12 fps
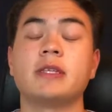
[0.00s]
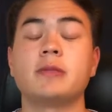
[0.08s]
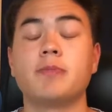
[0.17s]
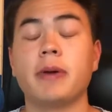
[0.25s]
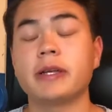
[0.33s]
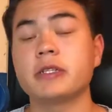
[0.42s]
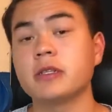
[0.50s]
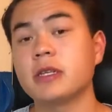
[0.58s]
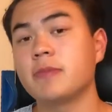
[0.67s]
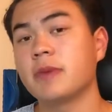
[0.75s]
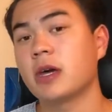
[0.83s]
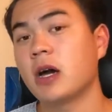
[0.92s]

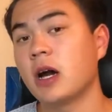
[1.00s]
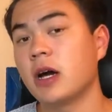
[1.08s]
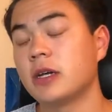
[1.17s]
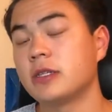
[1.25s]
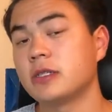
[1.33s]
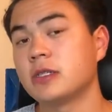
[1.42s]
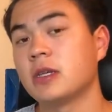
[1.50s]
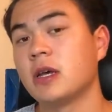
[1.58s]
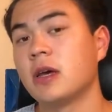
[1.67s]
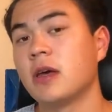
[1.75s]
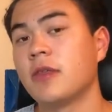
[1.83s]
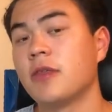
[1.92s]
especially because
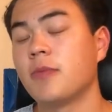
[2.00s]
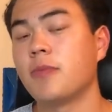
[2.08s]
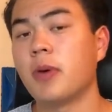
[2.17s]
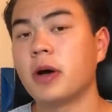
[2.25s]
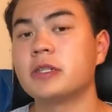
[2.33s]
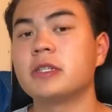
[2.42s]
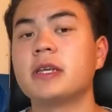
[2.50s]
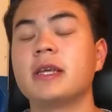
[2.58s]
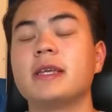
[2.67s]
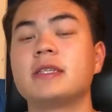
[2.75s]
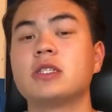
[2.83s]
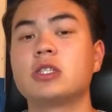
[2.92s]
the budget
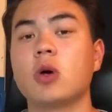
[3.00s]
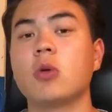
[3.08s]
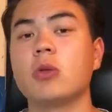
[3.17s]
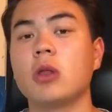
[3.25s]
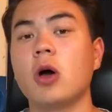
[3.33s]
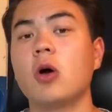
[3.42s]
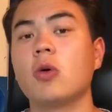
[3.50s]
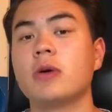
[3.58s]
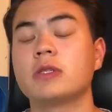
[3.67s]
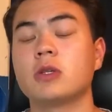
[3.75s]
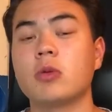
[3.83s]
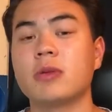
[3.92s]
is so low.
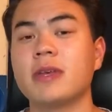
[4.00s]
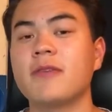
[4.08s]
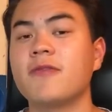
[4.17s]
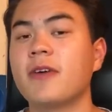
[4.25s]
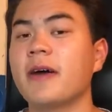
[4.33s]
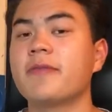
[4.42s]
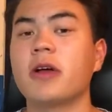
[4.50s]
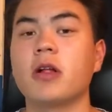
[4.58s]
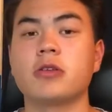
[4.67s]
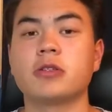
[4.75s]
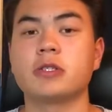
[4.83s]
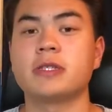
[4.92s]
It's only
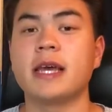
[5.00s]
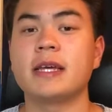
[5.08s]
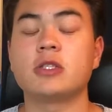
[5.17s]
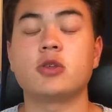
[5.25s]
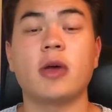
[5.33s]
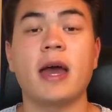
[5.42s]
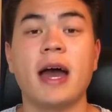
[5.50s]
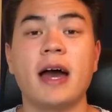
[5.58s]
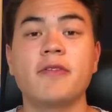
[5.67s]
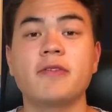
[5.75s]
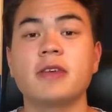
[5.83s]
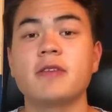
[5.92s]
$5 a day, so you
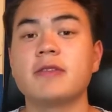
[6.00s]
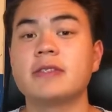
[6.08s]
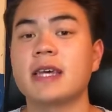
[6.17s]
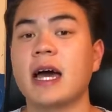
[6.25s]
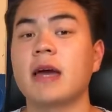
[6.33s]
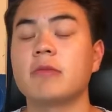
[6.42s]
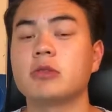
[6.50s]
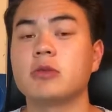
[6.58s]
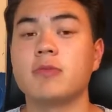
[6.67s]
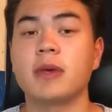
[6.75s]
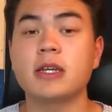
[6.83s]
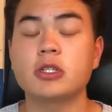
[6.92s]
have to give it time to
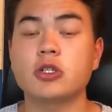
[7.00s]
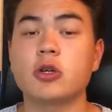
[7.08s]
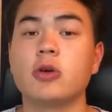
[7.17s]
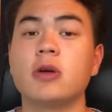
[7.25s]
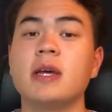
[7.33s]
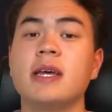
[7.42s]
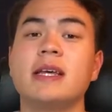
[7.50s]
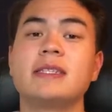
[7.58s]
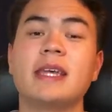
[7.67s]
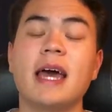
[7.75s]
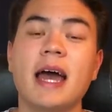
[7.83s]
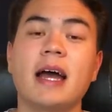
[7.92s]
make sure
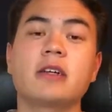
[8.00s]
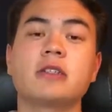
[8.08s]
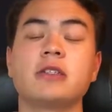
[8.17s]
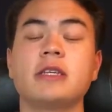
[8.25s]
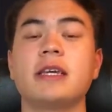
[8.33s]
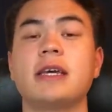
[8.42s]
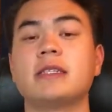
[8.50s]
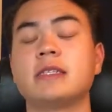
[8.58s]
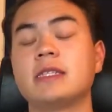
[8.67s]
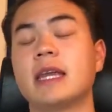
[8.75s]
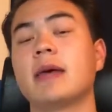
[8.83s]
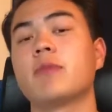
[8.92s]
it's actually a
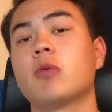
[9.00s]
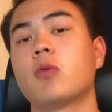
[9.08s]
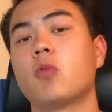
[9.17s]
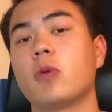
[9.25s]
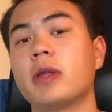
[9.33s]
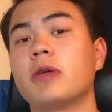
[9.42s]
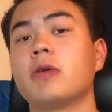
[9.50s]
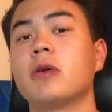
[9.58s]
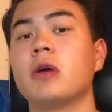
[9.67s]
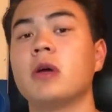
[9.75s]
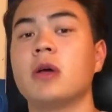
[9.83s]
stable winner.